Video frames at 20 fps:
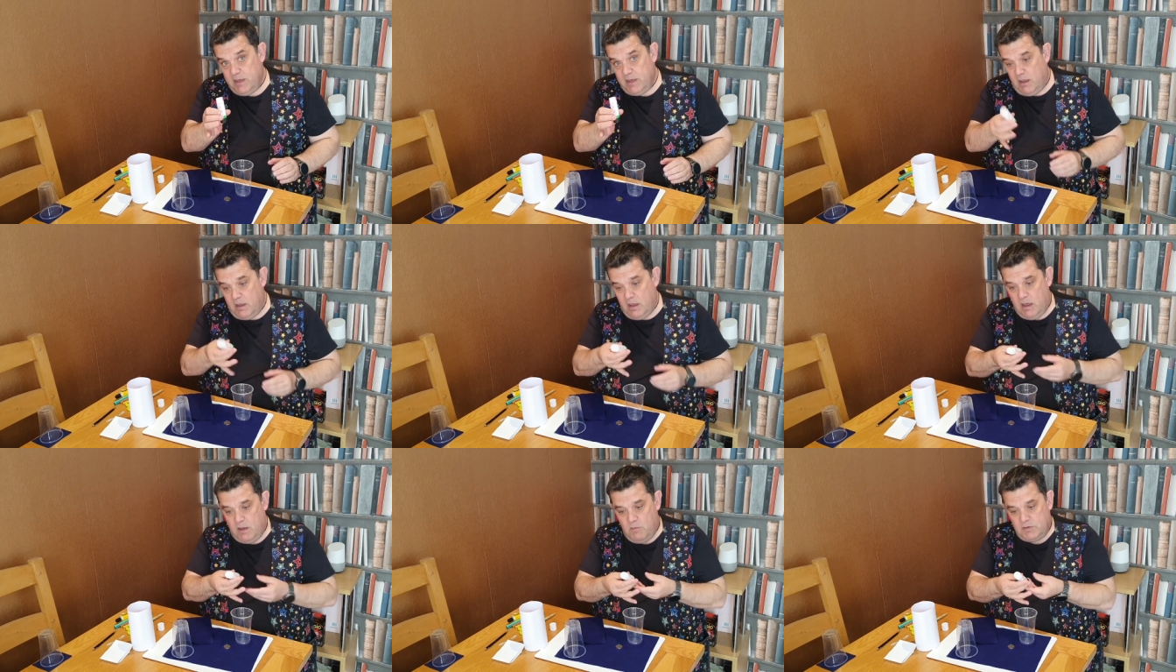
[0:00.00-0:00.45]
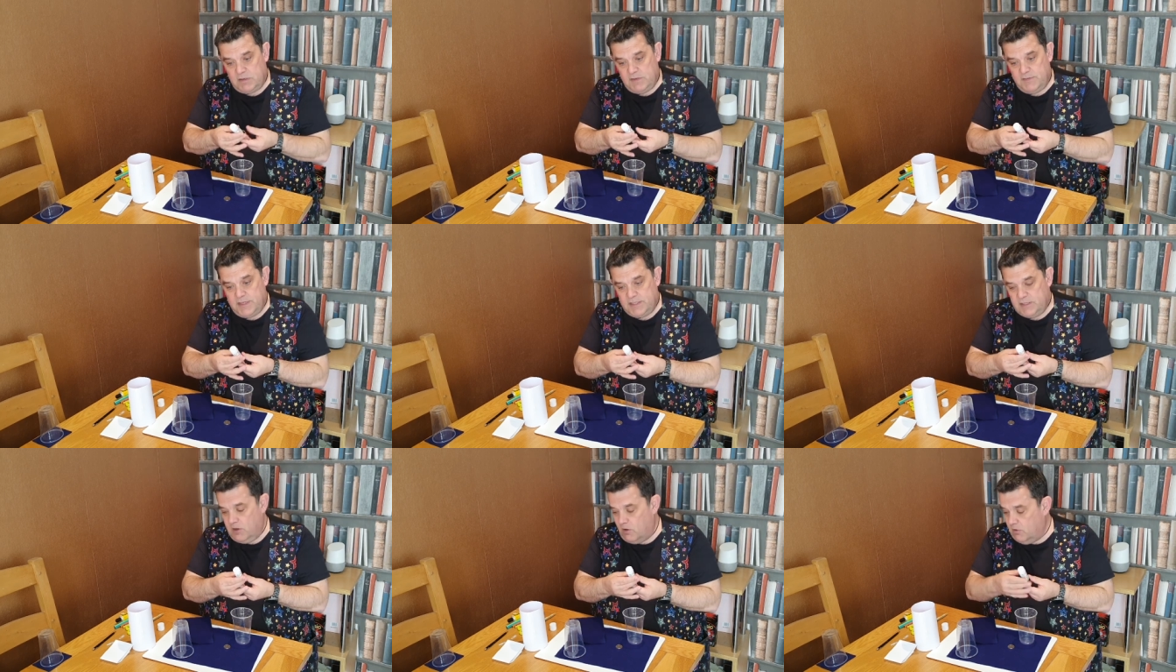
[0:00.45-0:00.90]
uh, one of
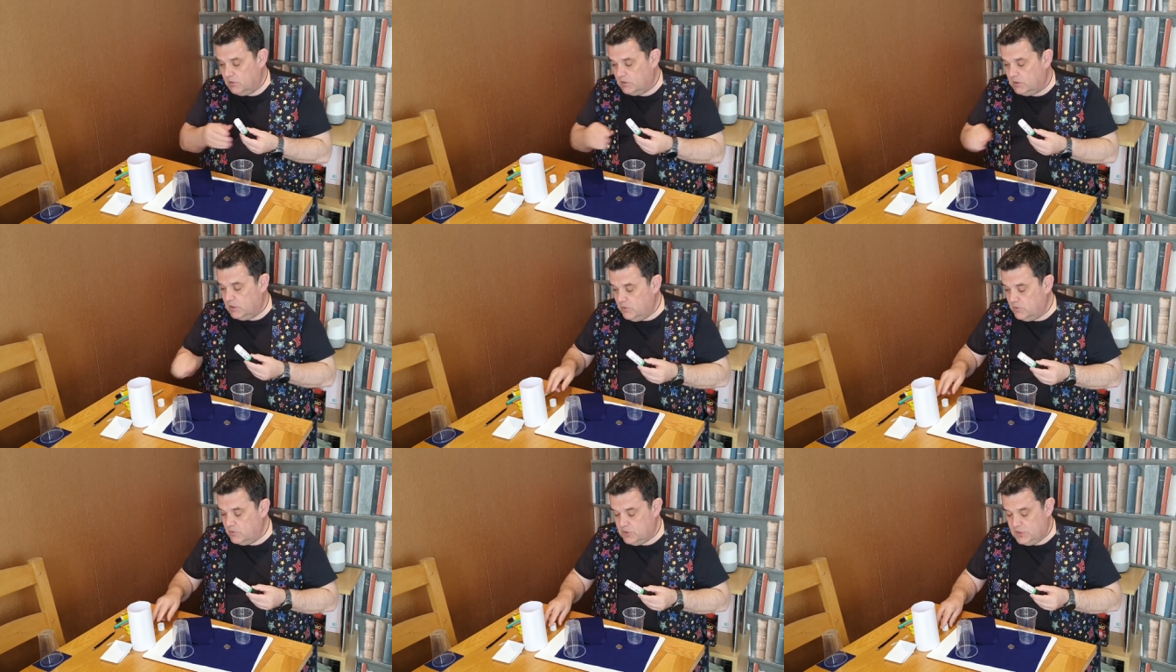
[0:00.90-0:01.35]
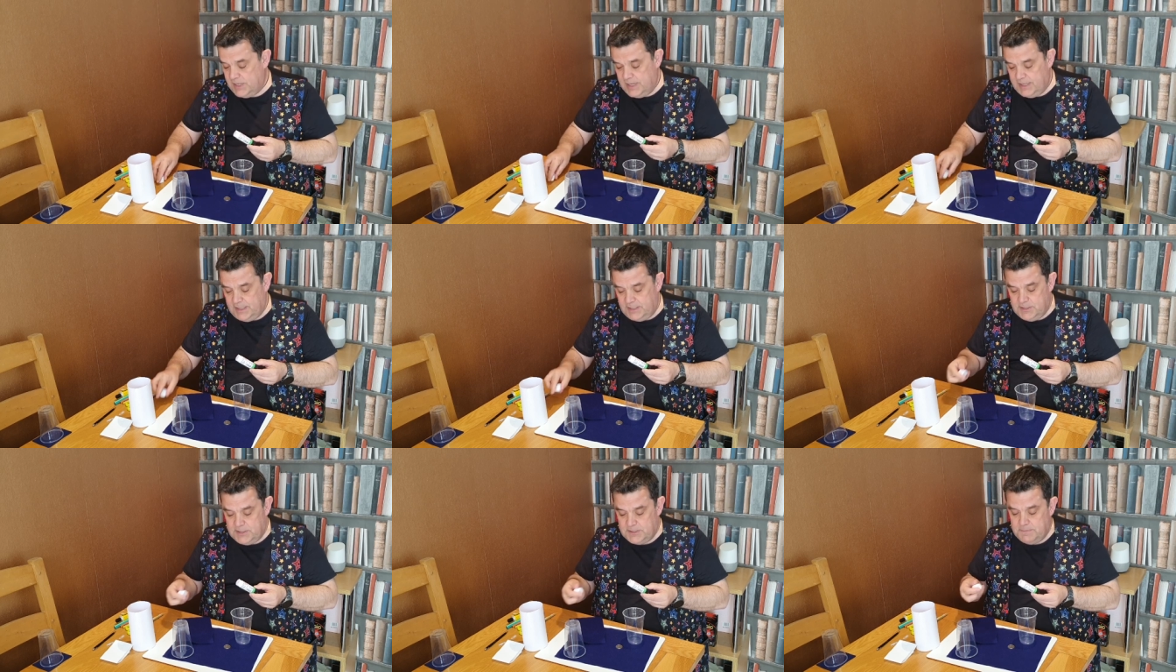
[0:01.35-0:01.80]
these hard glue
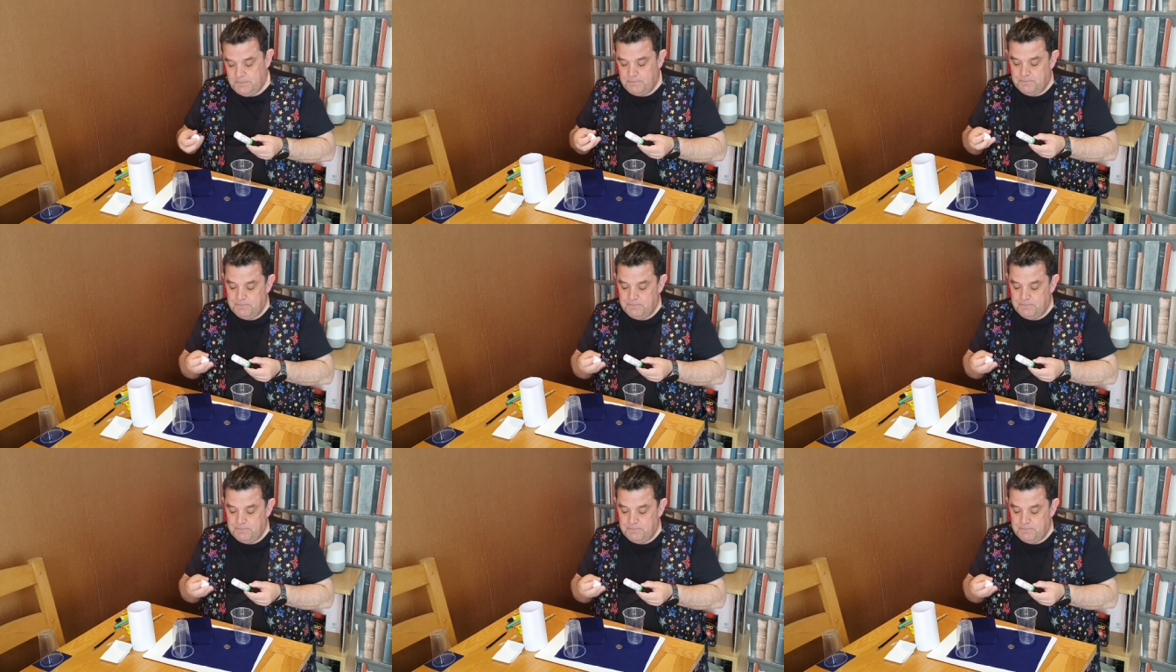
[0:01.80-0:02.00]
sticks